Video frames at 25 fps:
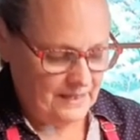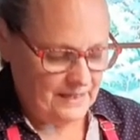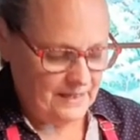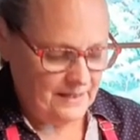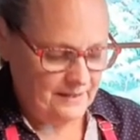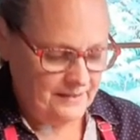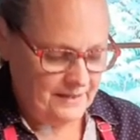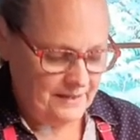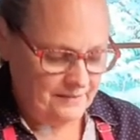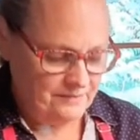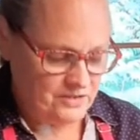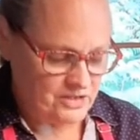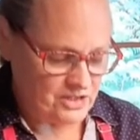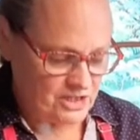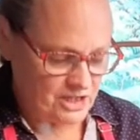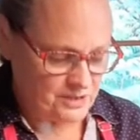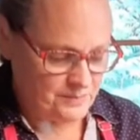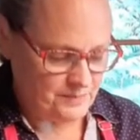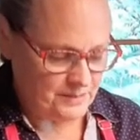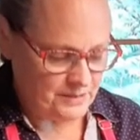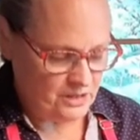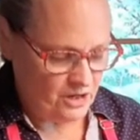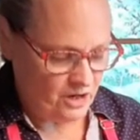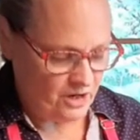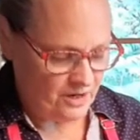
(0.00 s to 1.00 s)
They've just
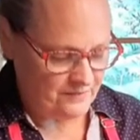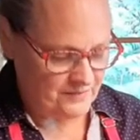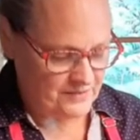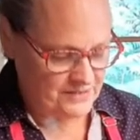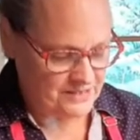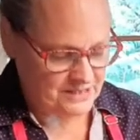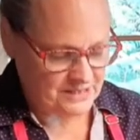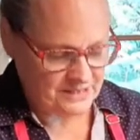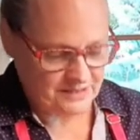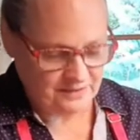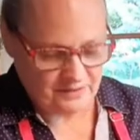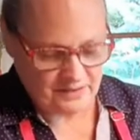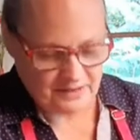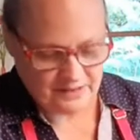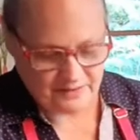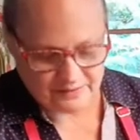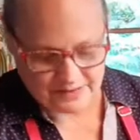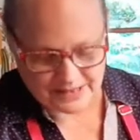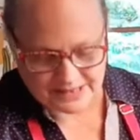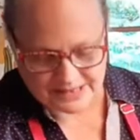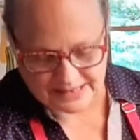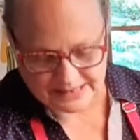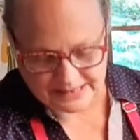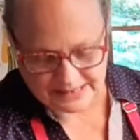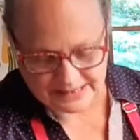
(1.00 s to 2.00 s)
been harvested
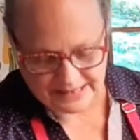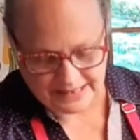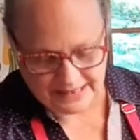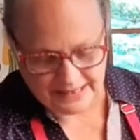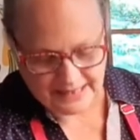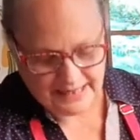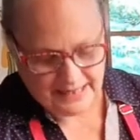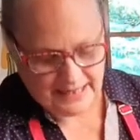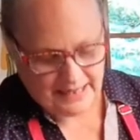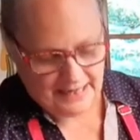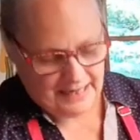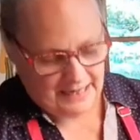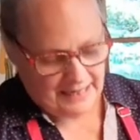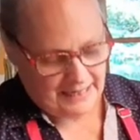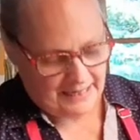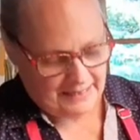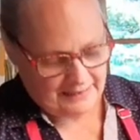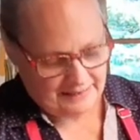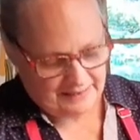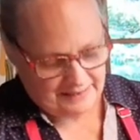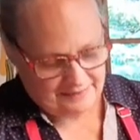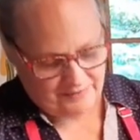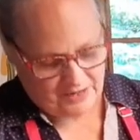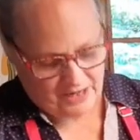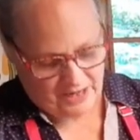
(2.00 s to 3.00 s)
recently, and
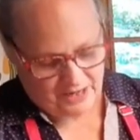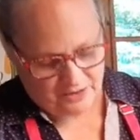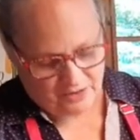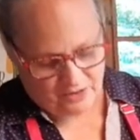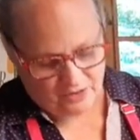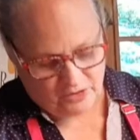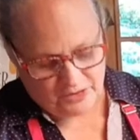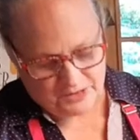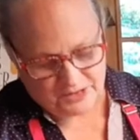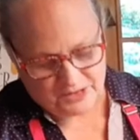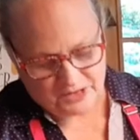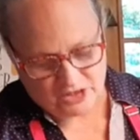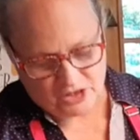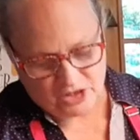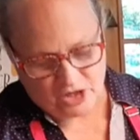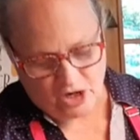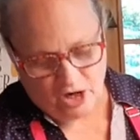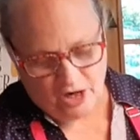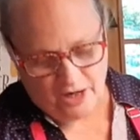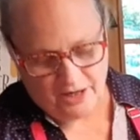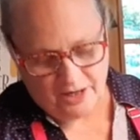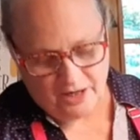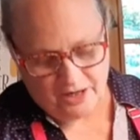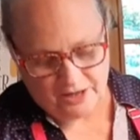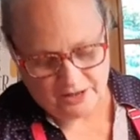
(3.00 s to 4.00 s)
they've got a good
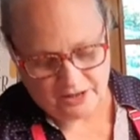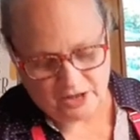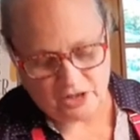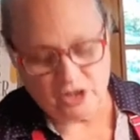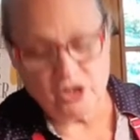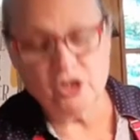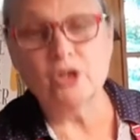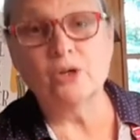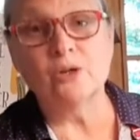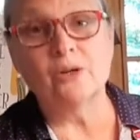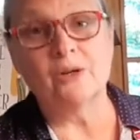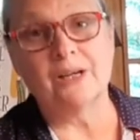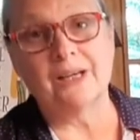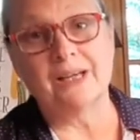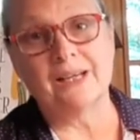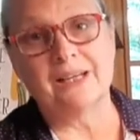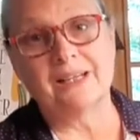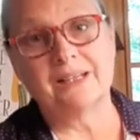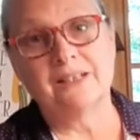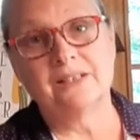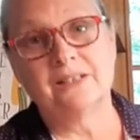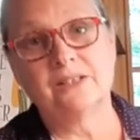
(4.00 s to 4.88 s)
start on curing.